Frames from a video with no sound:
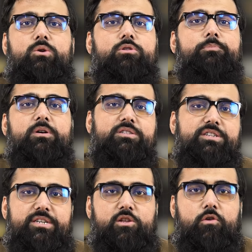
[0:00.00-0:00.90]
you the
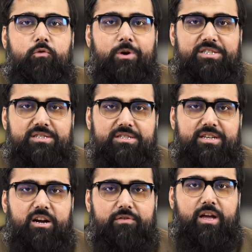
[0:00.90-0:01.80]
percentage of questions
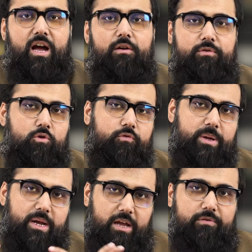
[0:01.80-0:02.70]
that we have,
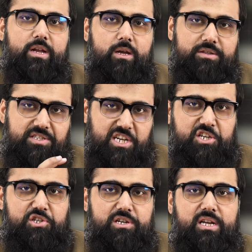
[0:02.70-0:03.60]
for every
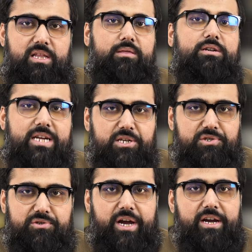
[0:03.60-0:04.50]
section in the
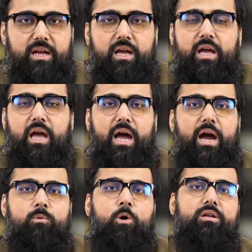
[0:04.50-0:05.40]
test, right?
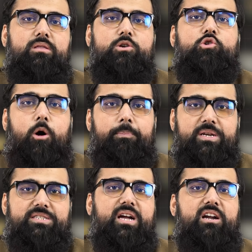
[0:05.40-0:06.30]
And what are the
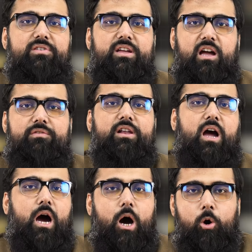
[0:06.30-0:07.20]
topics that we have and
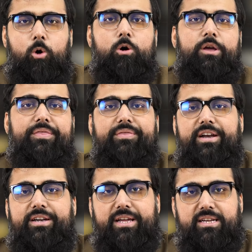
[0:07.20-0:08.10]
how
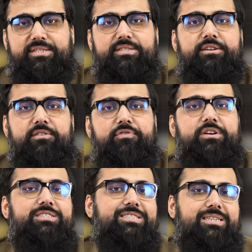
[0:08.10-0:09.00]
they test the
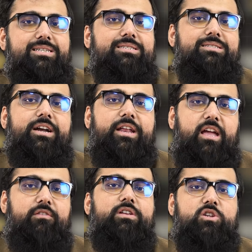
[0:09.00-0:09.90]
different skills that
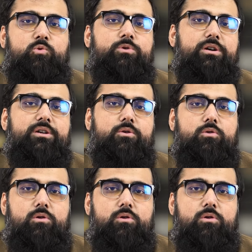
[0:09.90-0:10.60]
every student,